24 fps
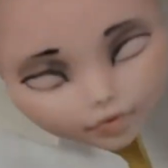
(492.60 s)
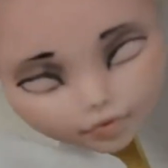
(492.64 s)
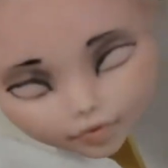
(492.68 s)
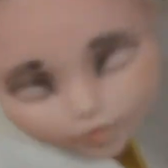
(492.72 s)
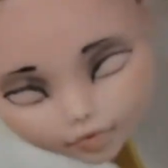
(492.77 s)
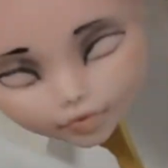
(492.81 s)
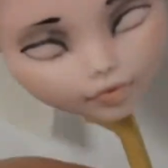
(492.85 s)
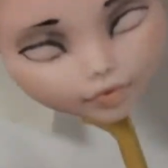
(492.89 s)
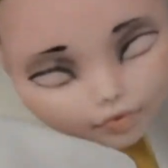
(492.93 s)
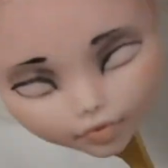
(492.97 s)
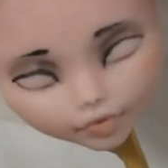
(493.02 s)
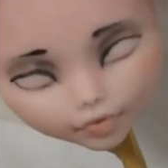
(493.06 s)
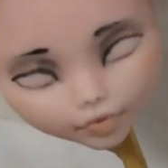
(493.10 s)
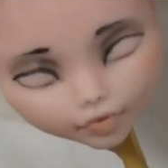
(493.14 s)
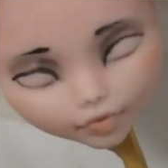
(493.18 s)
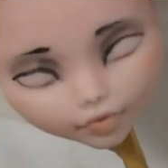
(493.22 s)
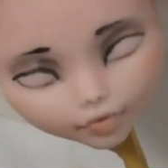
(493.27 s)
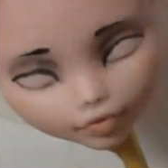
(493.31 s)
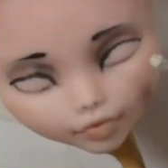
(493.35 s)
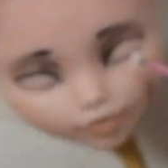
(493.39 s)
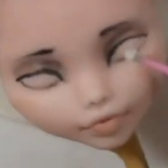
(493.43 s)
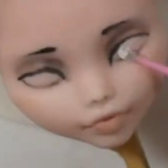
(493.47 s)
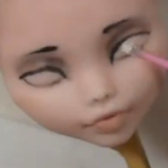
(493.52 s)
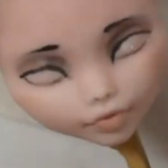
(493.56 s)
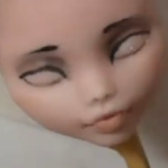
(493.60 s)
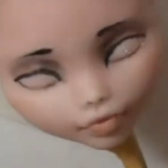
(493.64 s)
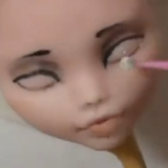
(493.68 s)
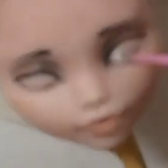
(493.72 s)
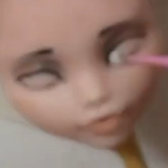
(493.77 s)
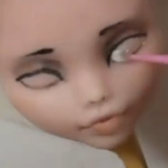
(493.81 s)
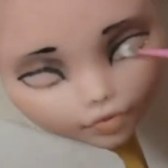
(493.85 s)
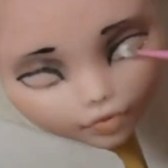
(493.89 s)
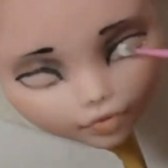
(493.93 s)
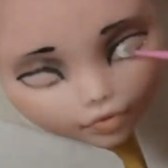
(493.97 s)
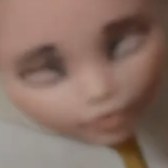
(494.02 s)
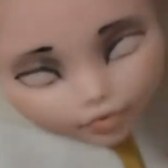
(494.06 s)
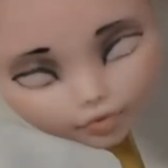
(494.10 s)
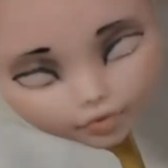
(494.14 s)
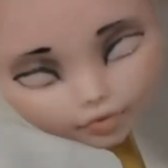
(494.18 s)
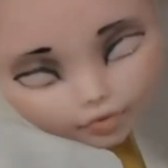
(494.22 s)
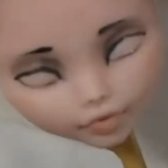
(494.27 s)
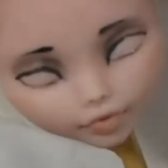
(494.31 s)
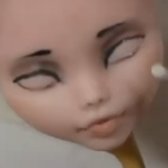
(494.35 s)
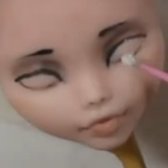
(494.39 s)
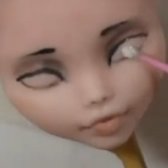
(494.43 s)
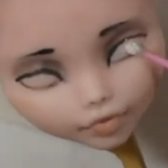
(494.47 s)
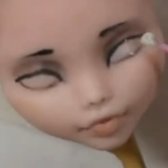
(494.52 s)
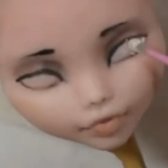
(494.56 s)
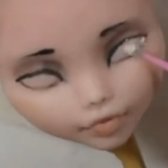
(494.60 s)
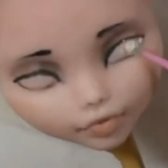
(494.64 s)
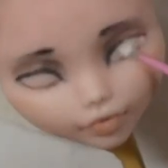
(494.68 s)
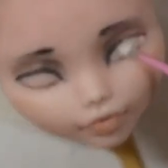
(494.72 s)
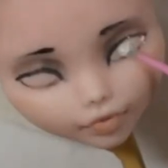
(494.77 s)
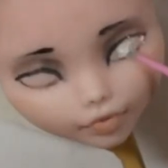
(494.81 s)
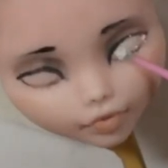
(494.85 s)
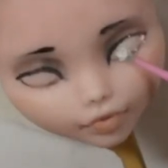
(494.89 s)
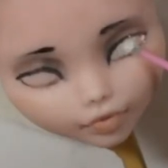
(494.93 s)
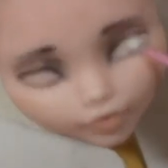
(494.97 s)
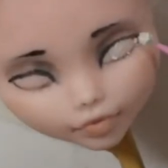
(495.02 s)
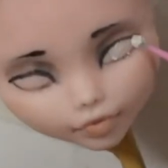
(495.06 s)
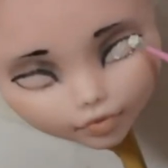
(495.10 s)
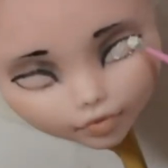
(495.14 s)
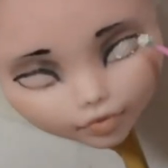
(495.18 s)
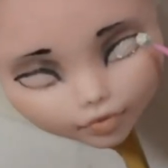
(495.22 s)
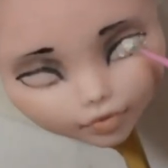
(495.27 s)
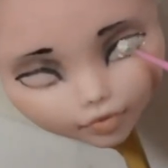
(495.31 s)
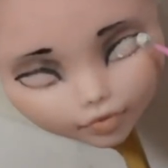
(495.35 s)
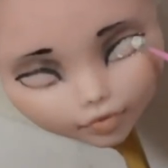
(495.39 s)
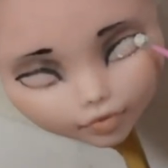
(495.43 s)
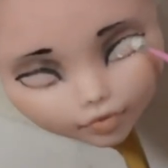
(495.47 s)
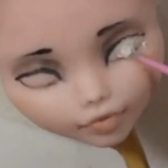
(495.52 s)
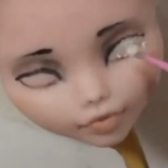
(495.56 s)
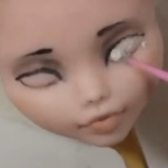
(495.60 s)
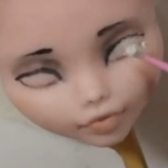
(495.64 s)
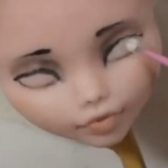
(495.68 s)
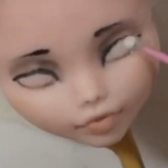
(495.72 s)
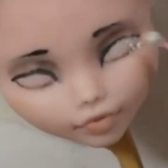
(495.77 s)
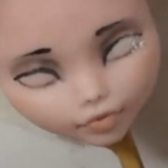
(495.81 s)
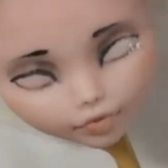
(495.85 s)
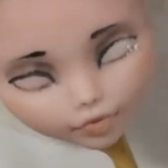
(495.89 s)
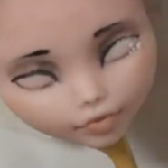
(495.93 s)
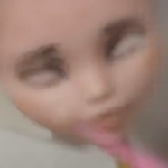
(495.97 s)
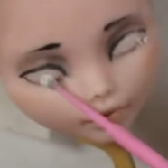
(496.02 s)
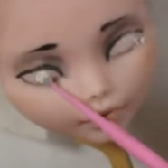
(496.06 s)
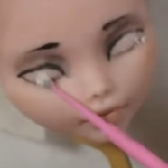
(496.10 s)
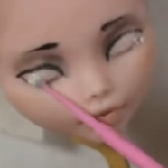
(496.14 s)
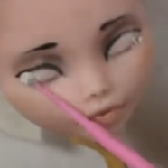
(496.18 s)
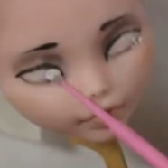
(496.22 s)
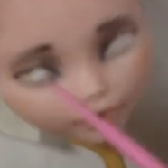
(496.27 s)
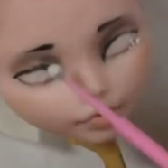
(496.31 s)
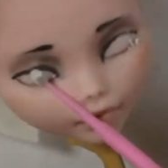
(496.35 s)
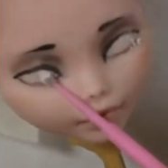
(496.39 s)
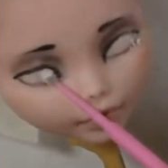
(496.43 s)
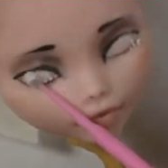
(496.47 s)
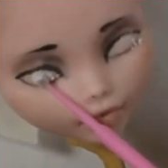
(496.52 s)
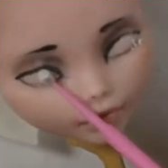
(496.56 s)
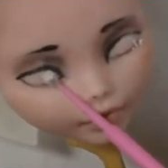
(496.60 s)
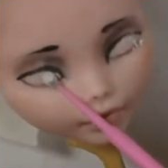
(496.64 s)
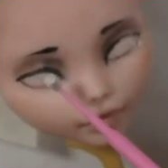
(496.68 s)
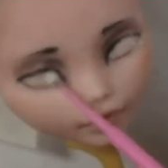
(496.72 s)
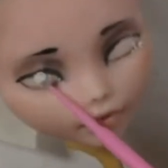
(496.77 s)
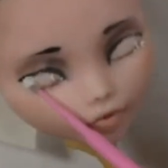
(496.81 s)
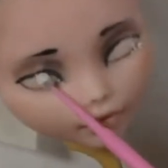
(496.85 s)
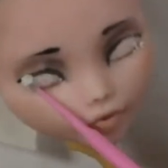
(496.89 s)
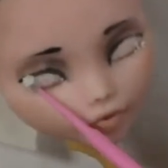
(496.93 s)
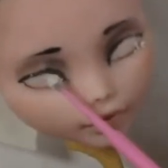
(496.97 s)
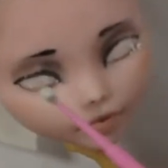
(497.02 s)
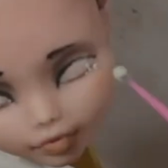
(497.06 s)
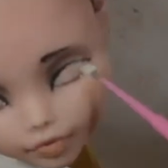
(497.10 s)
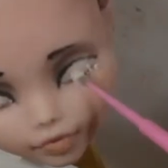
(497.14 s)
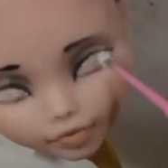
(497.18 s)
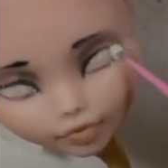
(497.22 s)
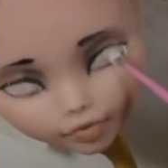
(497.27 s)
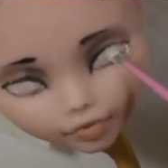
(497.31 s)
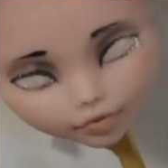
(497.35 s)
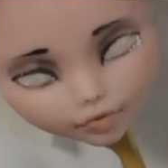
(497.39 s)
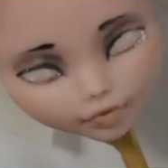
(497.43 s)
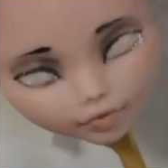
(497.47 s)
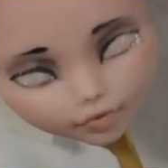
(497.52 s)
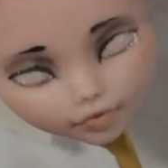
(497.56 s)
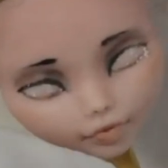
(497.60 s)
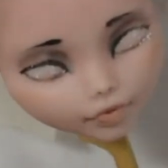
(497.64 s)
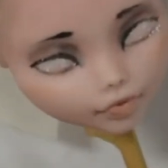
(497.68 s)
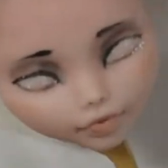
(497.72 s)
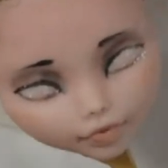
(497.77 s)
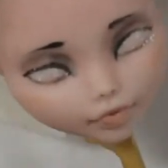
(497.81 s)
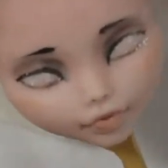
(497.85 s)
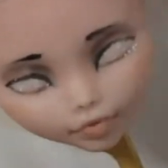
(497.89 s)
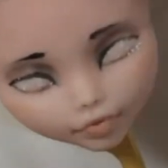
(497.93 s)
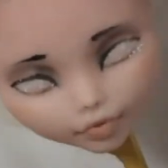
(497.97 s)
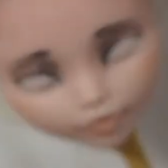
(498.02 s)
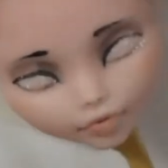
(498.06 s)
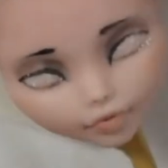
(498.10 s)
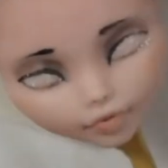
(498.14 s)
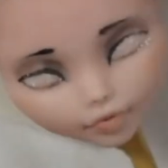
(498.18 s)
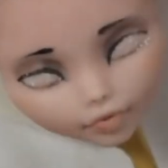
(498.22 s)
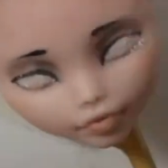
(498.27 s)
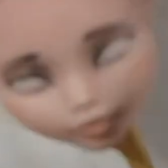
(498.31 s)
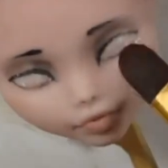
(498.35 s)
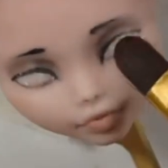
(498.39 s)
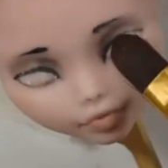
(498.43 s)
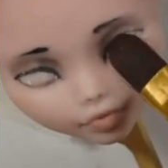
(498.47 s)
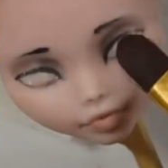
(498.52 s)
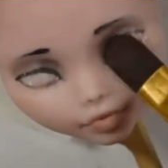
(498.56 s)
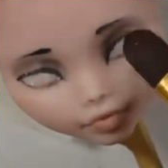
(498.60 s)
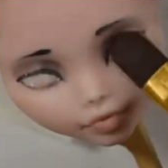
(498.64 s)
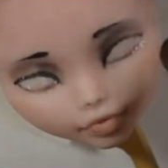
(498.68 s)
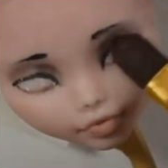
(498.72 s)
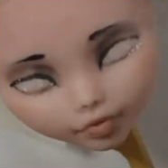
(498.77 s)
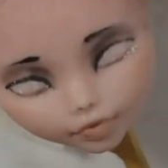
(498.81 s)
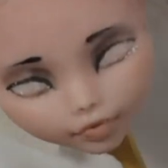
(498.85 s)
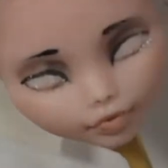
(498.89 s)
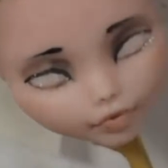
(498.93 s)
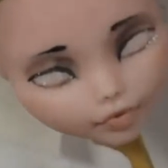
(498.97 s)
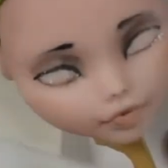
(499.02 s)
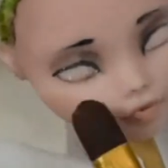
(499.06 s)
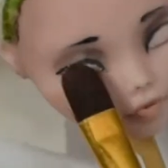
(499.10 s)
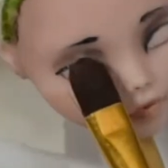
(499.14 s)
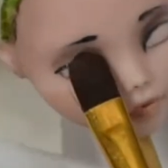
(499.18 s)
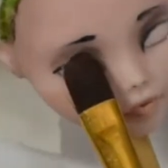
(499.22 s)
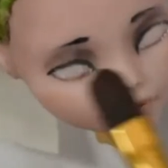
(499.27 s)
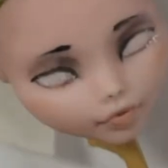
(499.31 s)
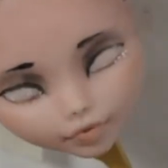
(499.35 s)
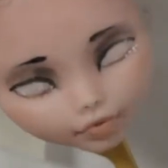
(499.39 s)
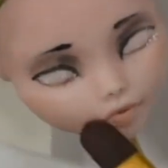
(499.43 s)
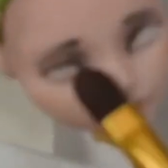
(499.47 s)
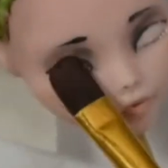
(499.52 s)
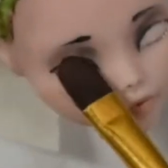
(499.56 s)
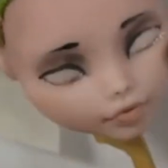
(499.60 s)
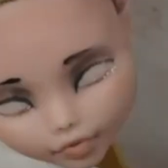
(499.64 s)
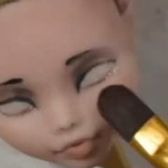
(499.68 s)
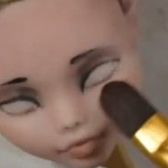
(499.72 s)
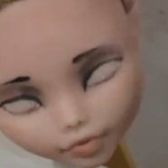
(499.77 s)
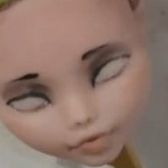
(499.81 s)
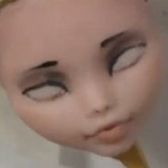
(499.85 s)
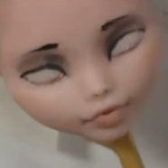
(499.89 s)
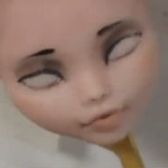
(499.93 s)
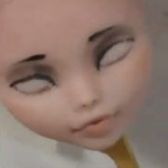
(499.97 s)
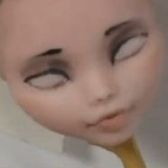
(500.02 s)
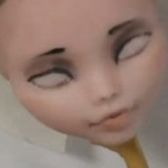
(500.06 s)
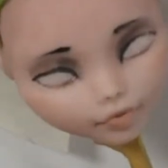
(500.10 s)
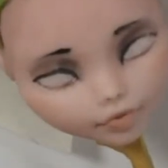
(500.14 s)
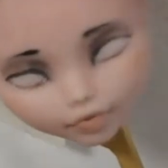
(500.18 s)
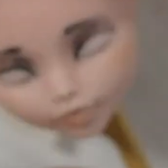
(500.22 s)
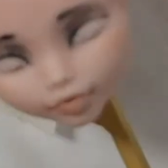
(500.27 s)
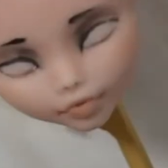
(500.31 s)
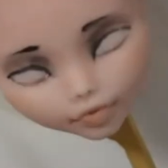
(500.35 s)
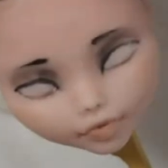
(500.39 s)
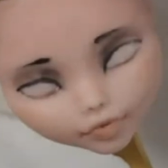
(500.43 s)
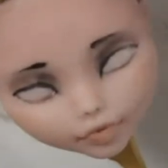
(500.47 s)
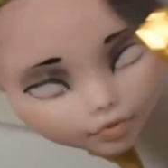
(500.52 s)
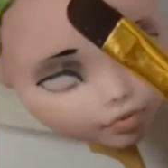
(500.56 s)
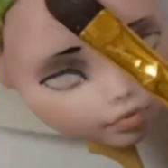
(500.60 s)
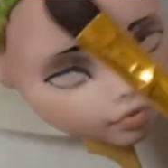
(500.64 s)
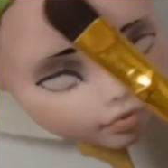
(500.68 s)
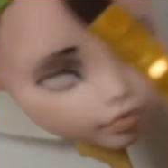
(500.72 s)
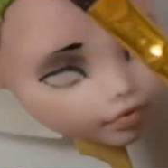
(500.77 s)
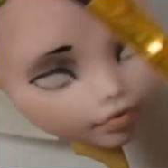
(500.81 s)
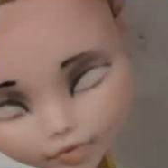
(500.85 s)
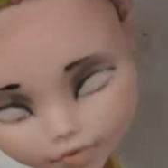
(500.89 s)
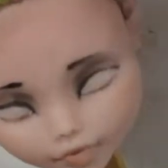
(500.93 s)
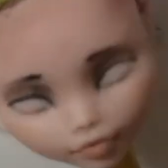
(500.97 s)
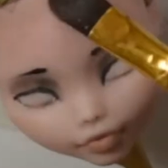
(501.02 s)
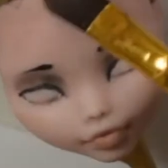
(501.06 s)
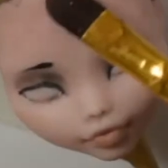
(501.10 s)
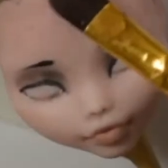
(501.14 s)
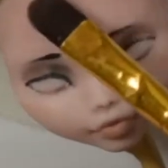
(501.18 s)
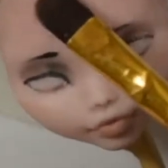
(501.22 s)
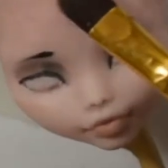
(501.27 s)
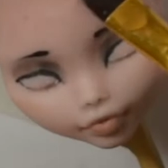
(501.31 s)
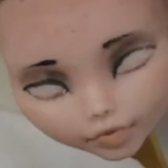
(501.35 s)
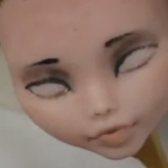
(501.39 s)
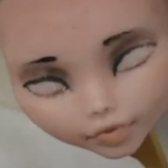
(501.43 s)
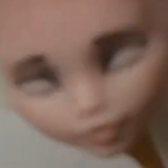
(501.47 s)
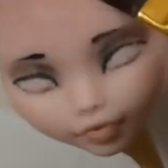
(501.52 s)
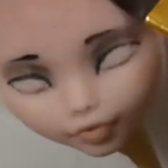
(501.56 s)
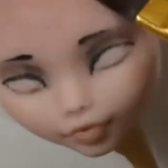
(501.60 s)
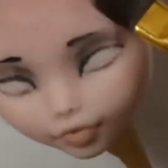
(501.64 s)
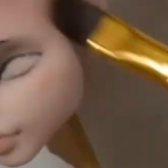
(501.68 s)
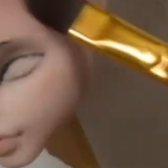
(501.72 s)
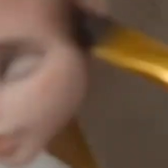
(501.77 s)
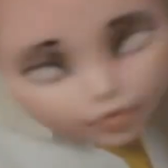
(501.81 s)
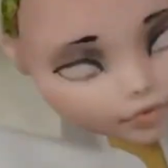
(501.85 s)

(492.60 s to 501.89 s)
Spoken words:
quite well too. So, in the end, after she had her brown eye color, because let's face it, the only other option